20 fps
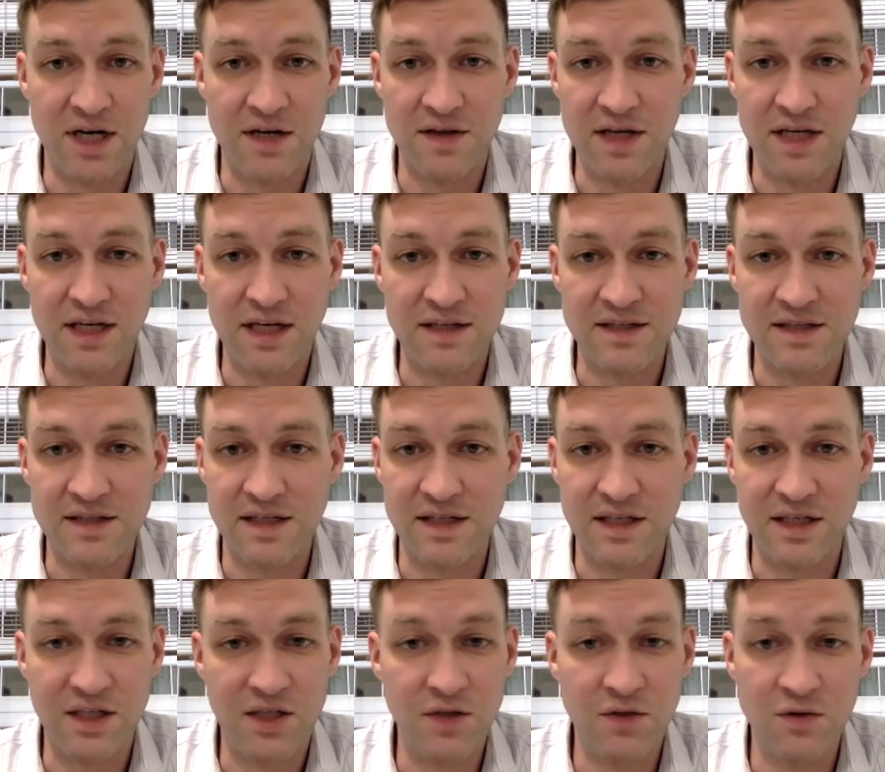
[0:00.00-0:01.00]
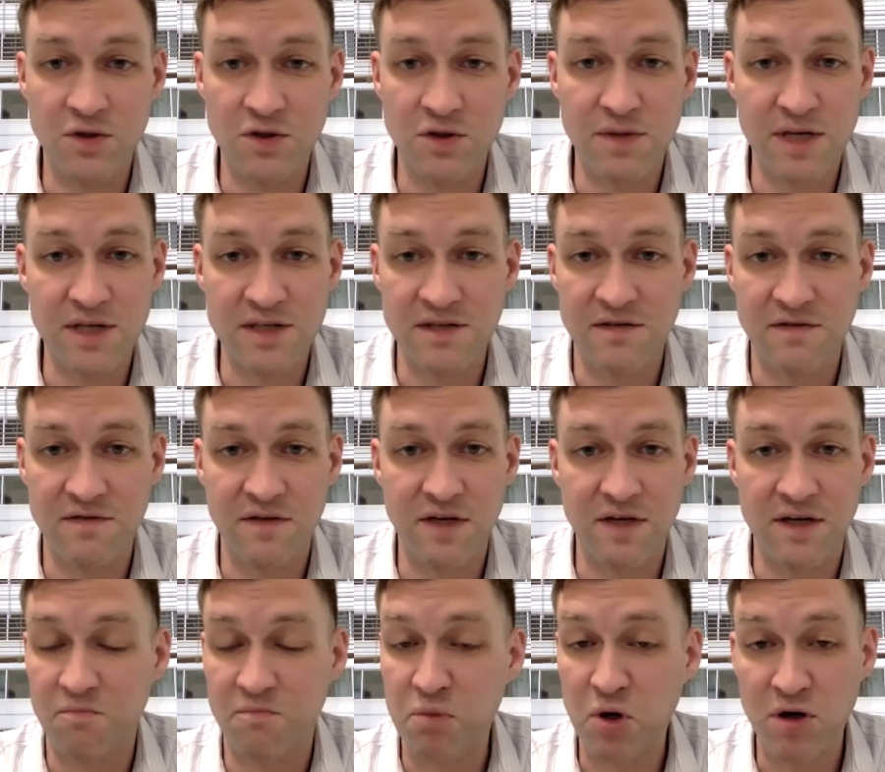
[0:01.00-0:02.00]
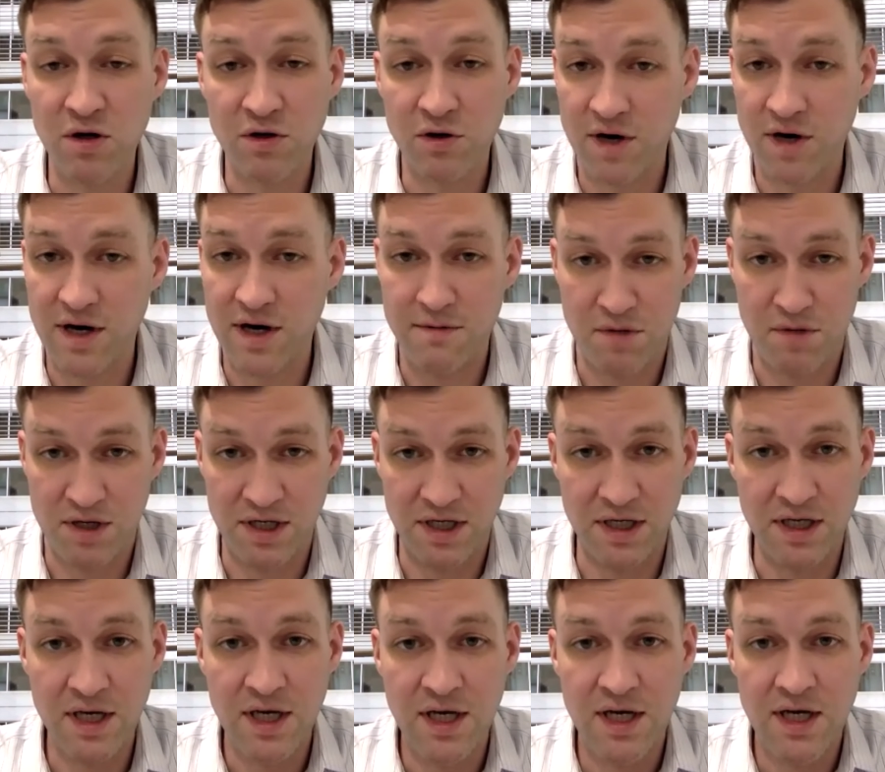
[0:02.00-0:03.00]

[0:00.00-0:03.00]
They get huge amounts of burn grant money.